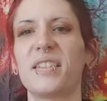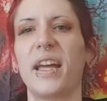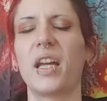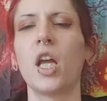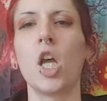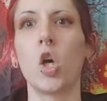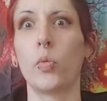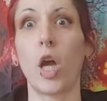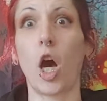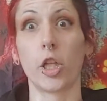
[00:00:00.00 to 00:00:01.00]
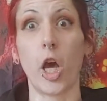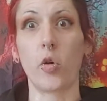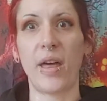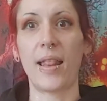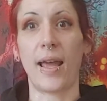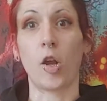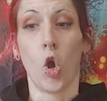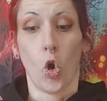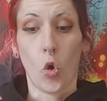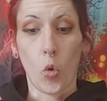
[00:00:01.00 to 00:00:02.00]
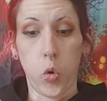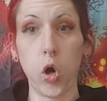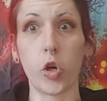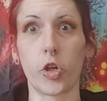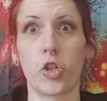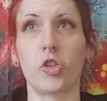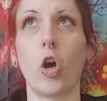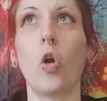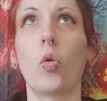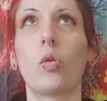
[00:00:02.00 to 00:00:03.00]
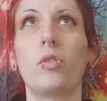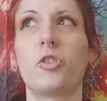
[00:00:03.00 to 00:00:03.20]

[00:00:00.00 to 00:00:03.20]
Like, we all know that like whoosh, oh,